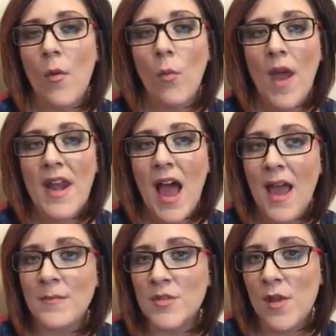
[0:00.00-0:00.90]
When
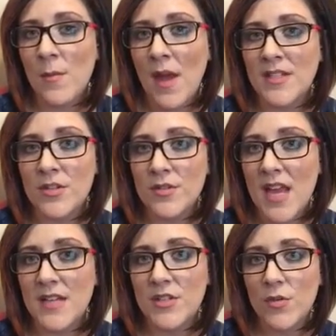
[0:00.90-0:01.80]
I'm doing my
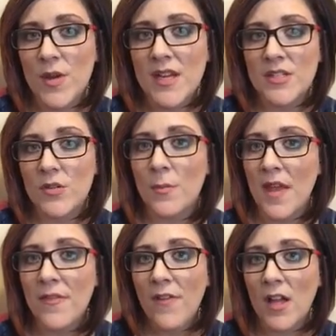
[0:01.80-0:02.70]
2-day, 2-week,
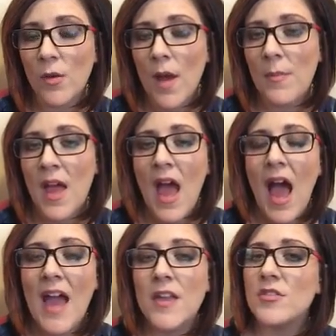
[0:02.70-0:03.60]
2-month follow-up,
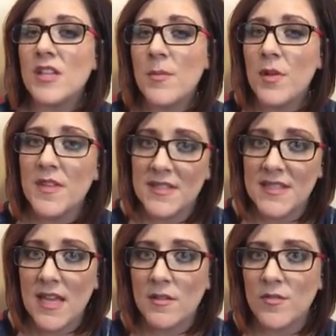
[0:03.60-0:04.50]
I usually put the
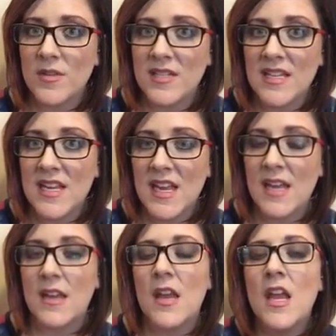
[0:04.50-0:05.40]
sales receipt
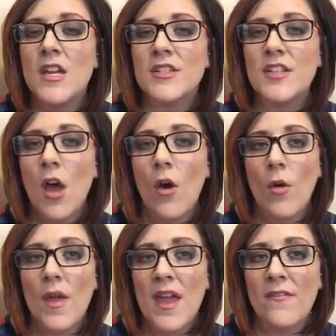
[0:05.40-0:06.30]
in.
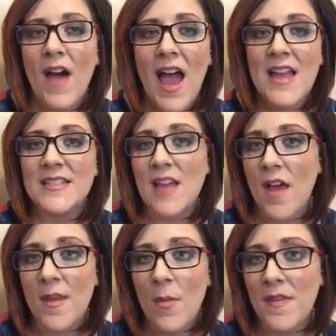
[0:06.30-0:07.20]
So if I
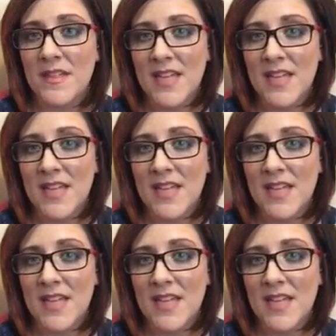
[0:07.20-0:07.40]
saw them on the